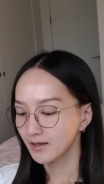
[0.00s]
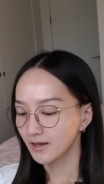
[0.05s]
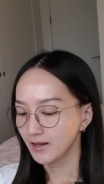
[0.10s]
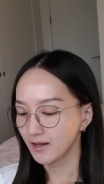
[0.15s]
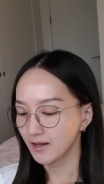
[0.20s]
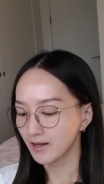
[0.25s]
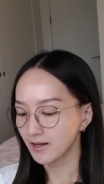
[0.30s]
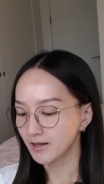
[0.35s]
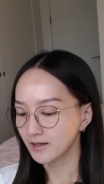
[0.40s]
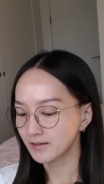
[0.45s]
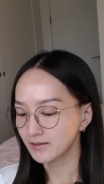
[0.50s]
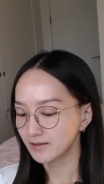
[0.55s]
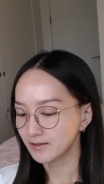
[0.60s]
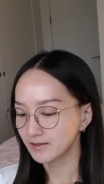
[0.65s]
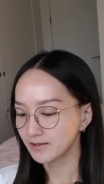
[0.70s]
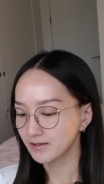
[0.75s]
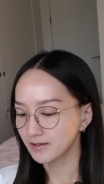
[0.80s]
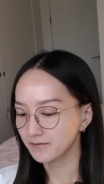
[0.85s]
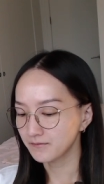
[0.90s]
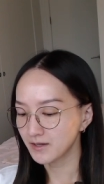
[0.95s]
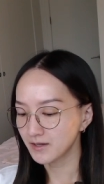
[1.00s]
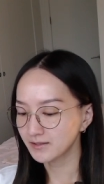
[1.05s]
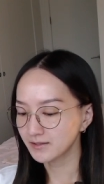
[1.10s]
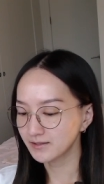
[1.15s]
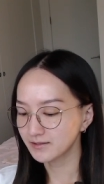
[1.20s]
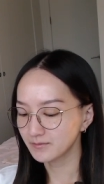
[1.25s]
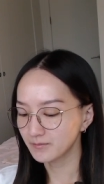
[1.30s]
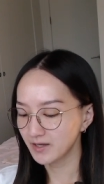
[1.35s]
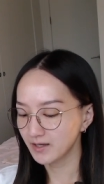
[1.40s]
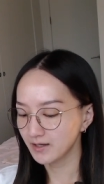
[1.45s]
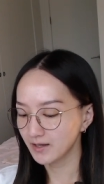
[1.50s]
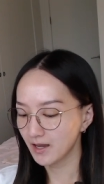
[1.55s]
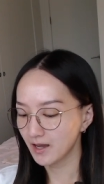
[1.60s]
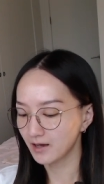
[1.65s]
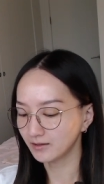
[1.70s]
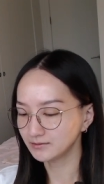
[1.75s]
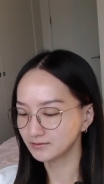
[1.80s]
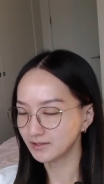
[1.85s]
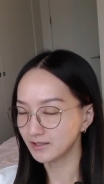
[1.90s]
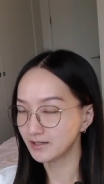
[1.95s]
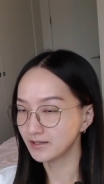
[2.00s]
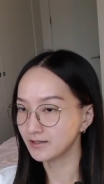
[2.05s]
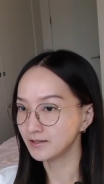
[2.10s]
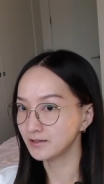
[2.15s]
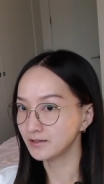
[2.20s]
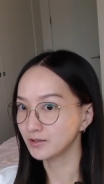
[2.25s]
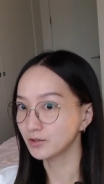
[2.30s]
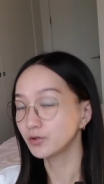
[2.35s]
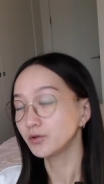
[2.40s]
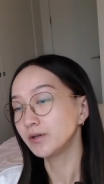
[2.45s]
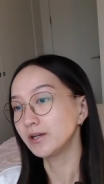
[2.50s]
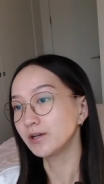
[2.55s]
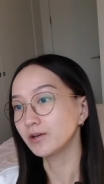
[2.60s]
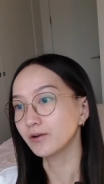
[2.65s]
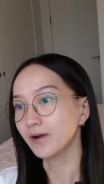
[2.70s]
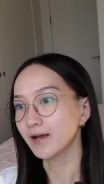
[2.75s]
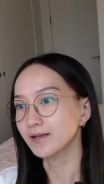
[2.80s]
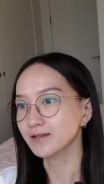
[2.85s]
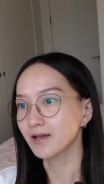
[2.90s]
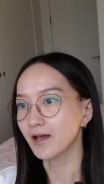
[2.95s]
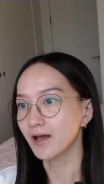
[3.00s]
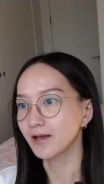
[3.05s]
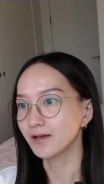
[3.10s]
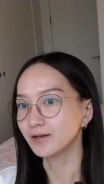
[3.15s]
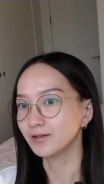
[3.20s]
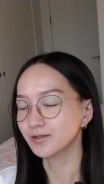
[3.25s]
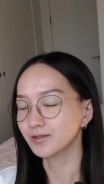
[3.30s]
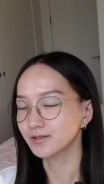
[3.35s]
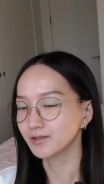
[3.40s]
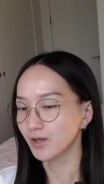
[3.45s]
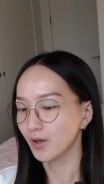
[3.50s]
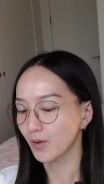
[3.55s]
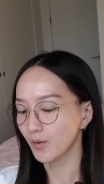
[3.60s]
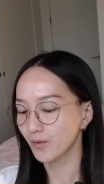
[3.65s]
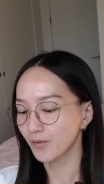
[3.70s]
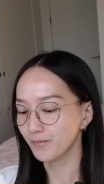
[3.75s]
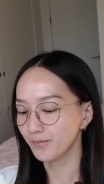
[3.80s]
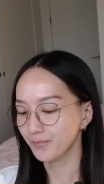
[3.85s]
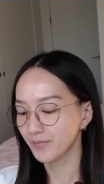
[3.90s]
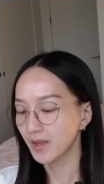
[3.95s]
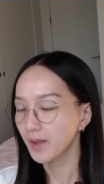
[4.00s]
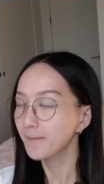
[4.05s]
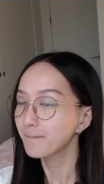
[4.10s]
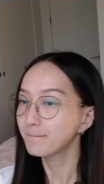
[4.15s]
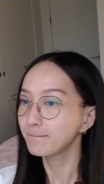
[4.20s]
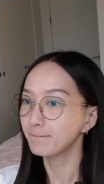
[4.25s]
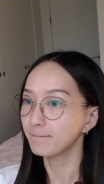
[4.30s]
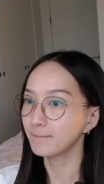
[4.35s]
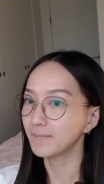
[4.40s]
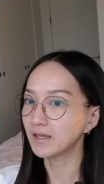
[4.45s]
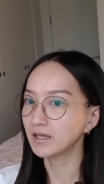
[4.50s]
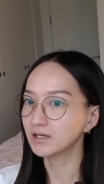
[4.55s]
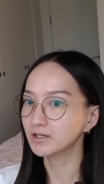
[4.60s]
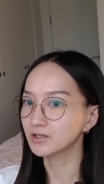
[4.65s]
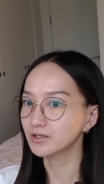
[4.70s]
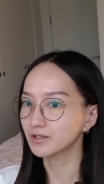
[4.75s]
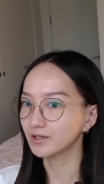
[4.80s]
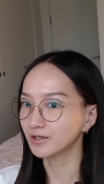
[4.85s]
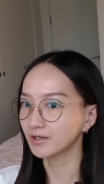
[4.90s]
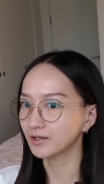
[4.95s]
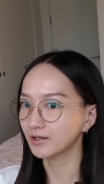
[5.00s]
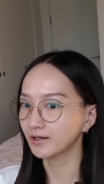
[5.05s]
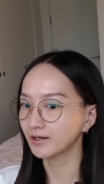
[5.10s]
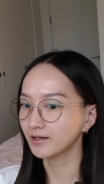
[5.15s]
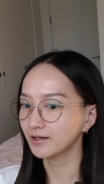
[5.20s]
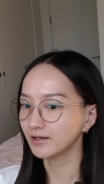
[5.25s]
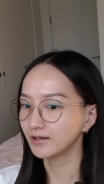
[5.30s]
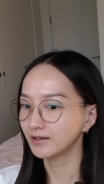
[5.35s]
And the event is being held in Greengrass Isle, so make sure